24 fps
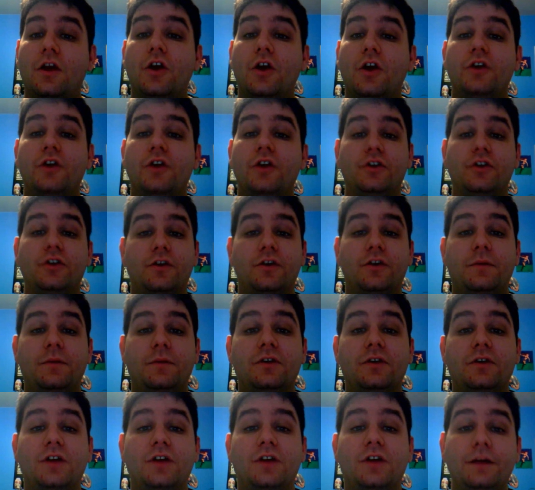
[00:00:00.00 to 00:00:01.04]
Your computer
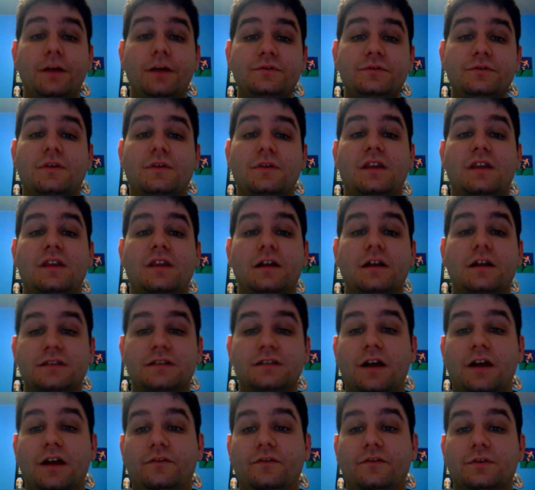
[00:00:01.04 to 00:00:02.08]
comes with a
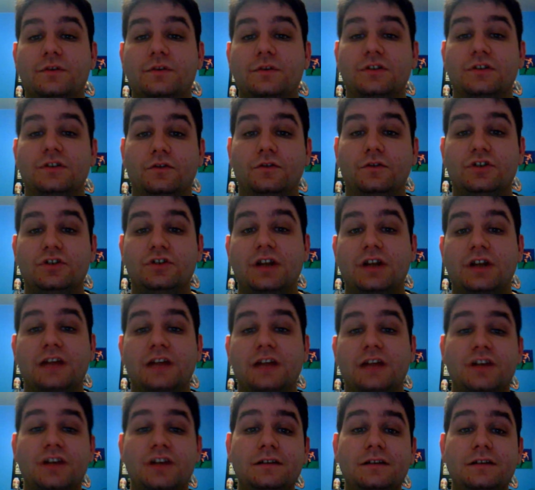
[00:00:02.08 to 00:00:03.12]
software solution, and
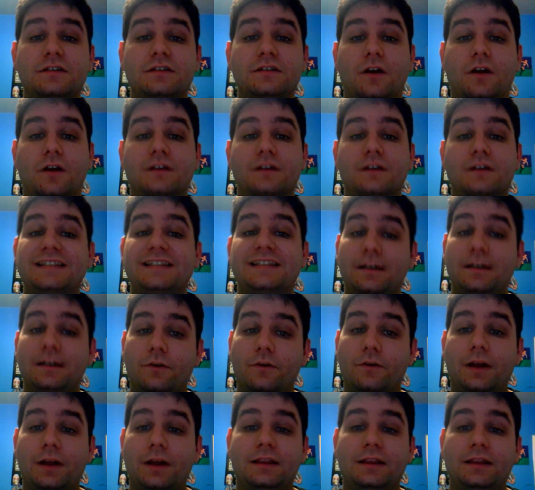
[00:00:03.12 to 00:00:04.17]
chances are, set
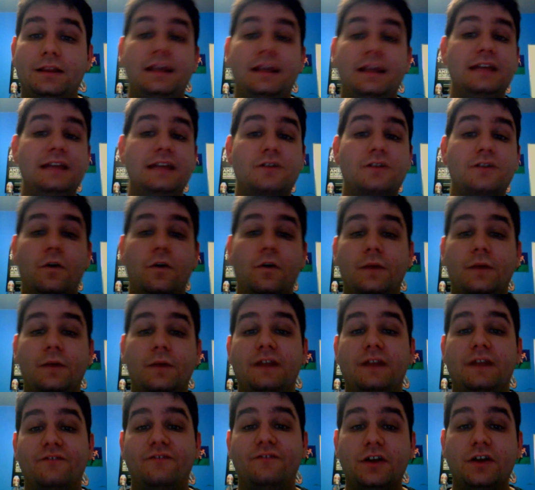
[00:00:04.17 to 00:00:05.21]
correctly, it's already
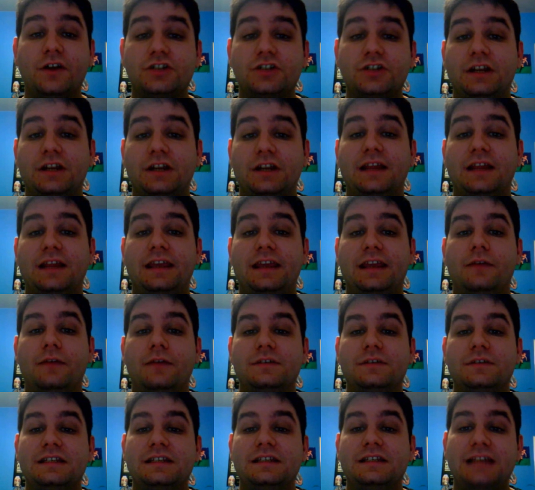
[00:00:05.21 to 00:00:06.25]
functioning like it was
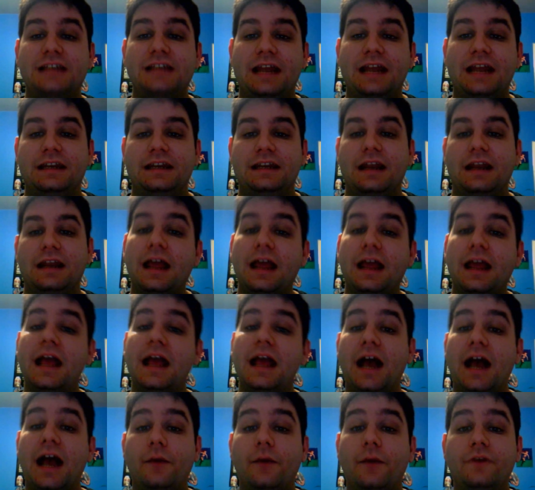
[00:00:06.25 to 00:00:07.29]
intended.
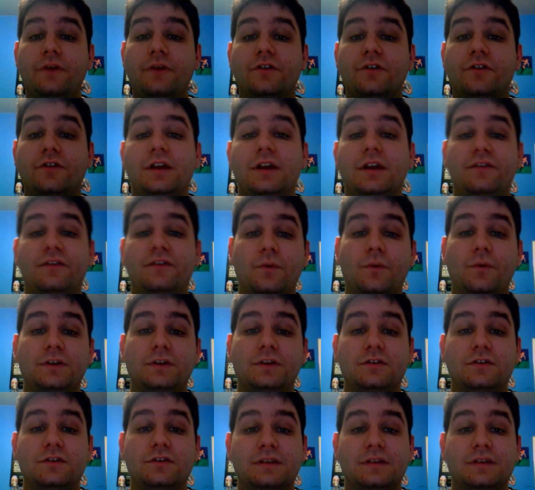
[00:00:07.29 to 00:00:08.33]
However, if you want to
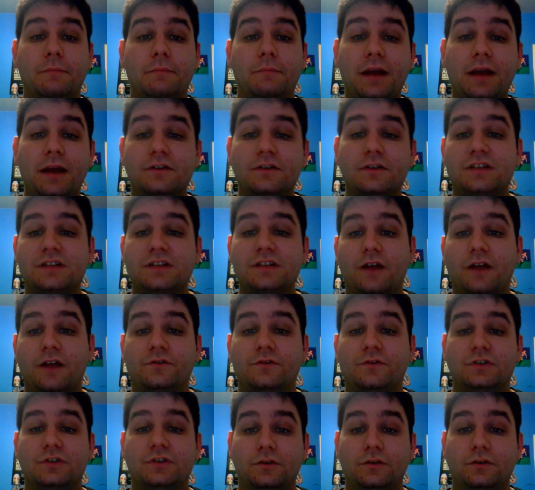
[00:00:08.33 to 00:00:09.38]
use a better software
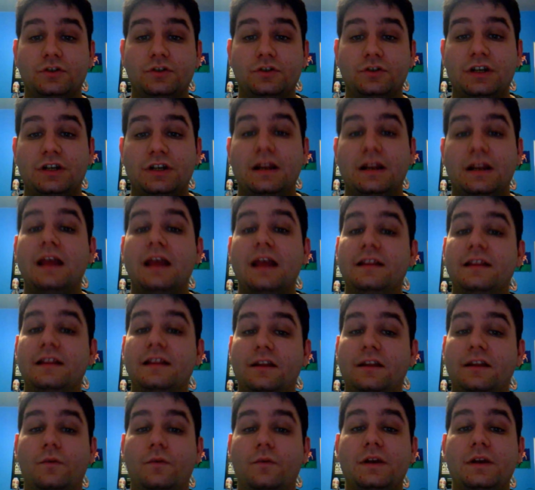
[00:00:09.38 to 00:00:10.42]
solution than the
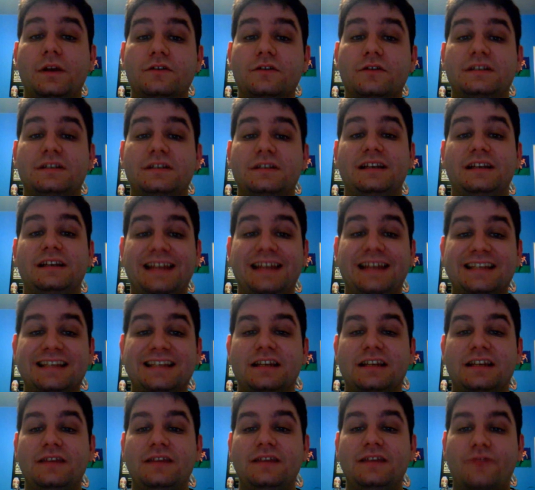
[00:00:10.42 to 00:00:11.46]
Windows Disk
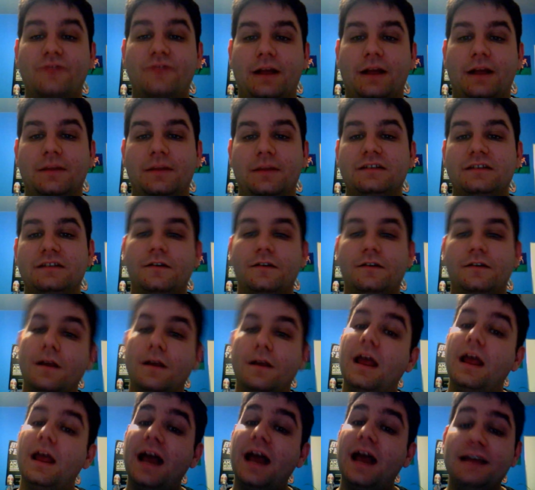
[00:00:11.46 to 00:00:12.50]
Defragmenter,
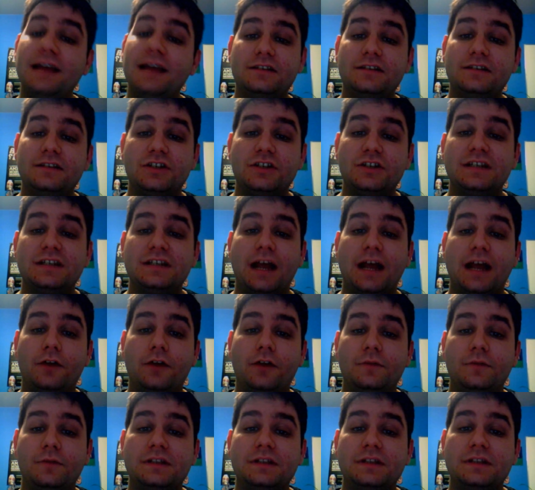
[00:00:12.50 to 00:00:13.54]
I suggest
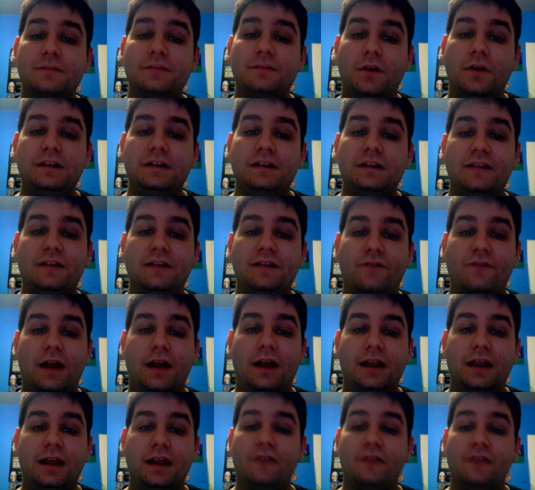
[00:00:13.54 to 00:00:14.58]
IOBIT Smart Defrag,
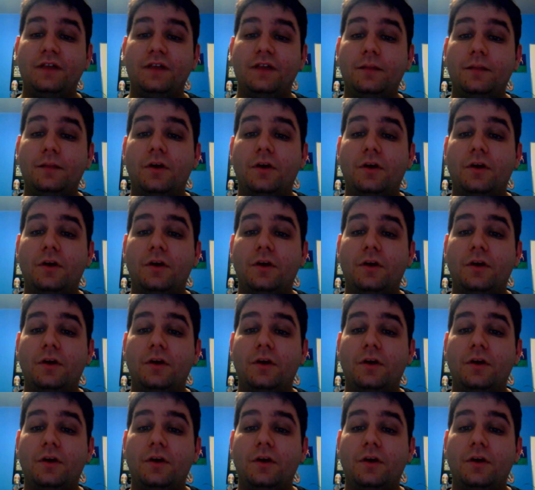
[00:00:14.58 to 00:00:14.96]
available on